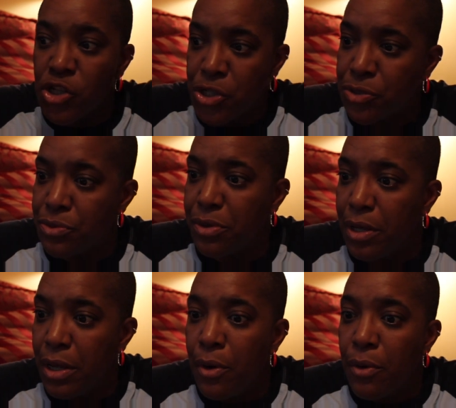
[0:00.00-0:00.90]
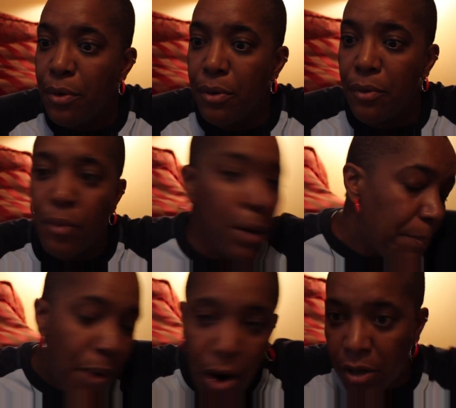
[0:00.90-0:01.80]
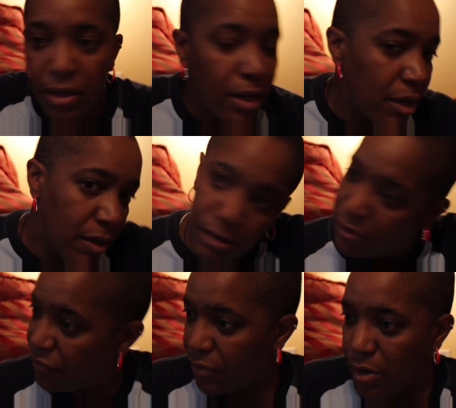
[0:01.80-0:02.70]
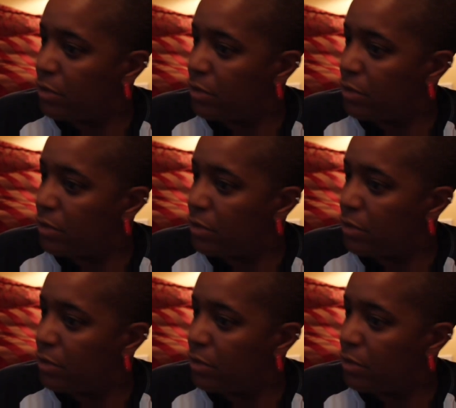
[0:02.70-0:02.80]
shoot what part of